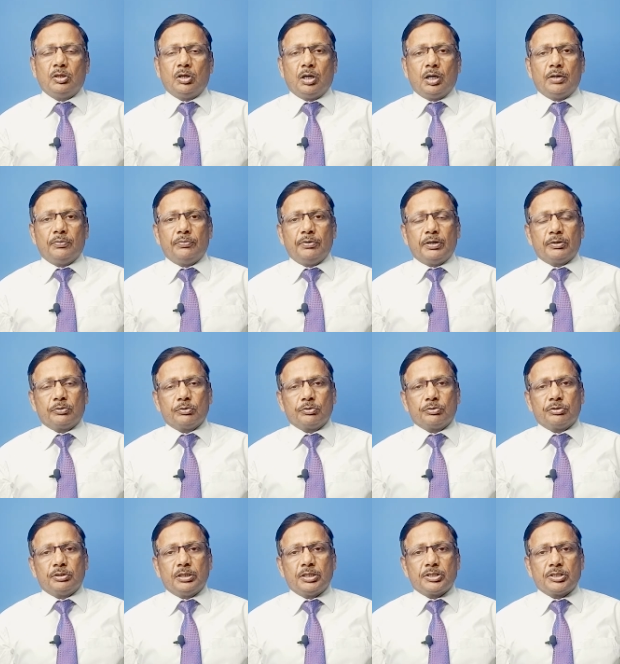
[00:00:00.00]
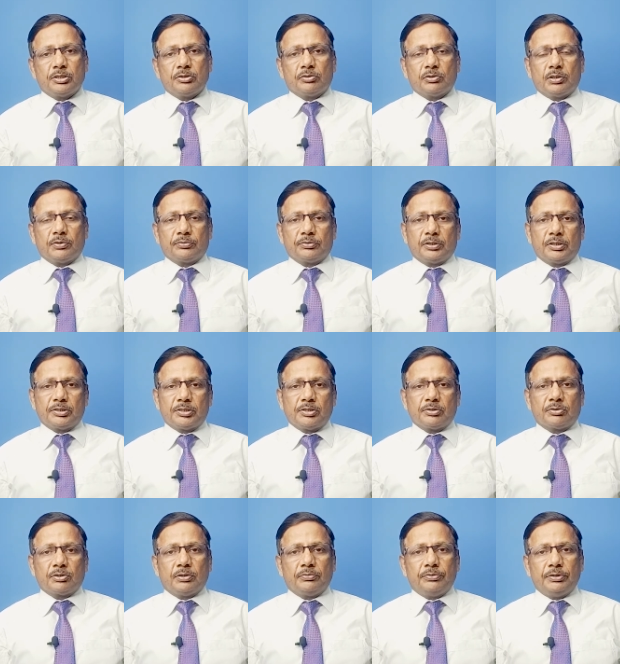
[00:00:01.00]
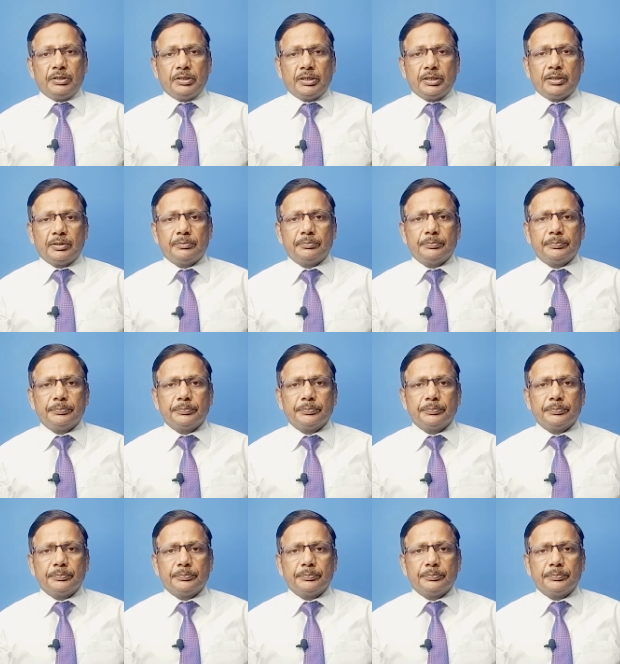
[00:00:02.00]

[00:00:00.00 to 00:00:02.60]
of Associations of Surgeons of India.